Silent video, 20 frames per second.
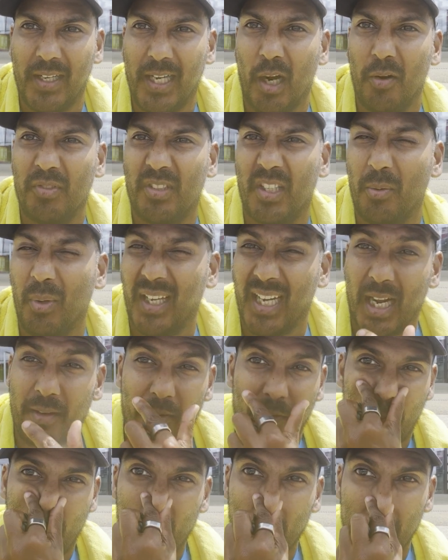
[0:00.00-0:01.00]
And obviously we're going to have a
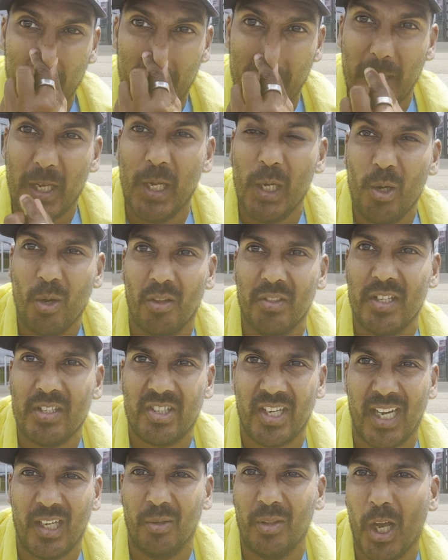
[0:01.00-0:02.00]
full review on the
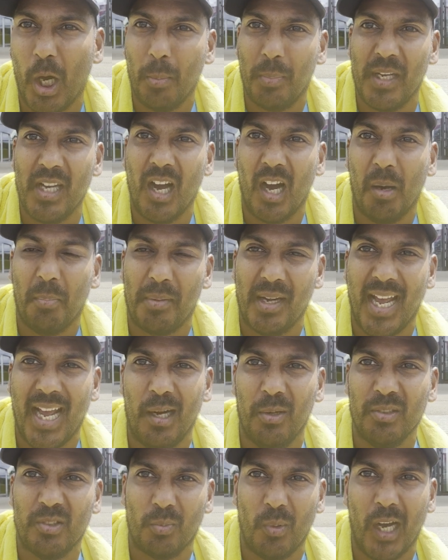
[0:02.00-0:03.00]
channel. That'll be up
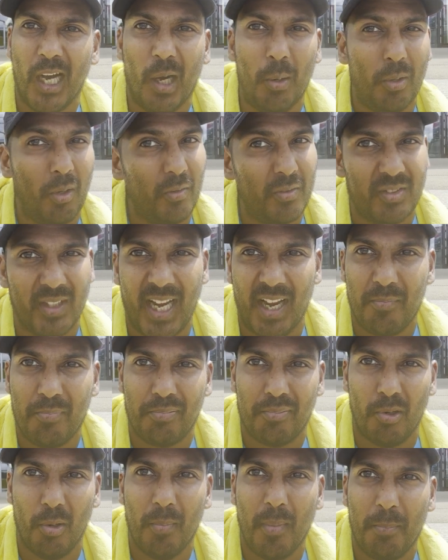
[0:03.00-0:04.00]
now as well. We'll obviously have
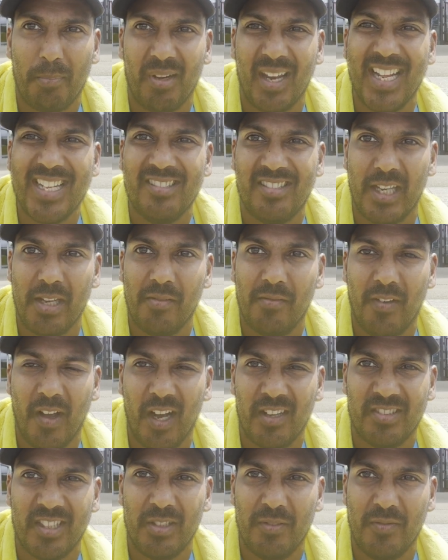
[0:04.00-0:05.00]
plenty of
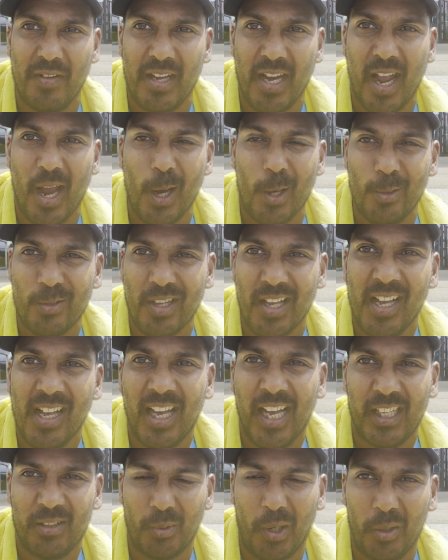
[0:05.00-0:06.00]
versus videos
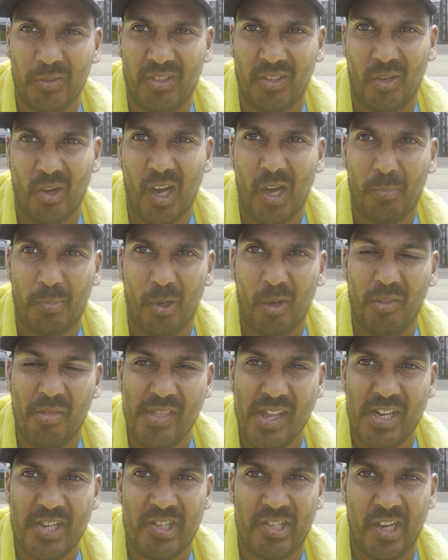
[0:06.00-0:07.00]
as well to go up on
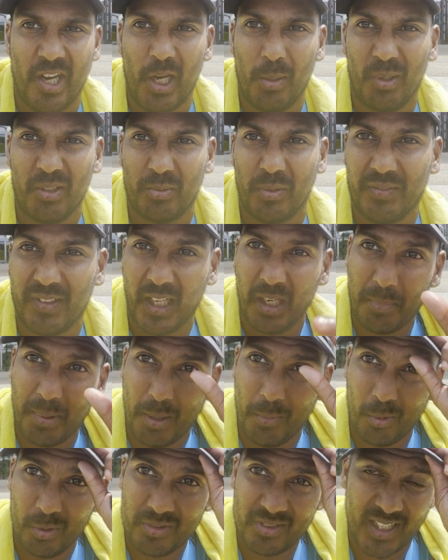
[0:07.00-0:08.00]
this shoe once we've done a
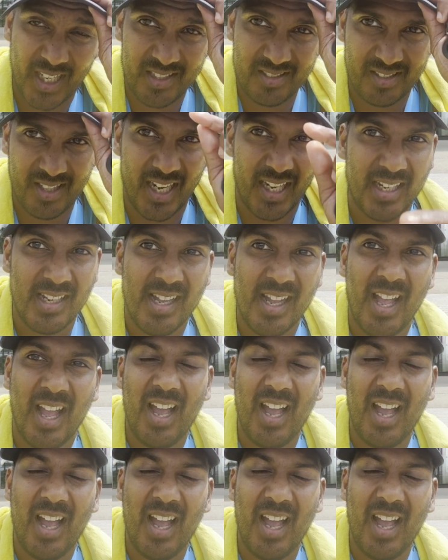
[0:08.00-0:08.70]
bit more testing.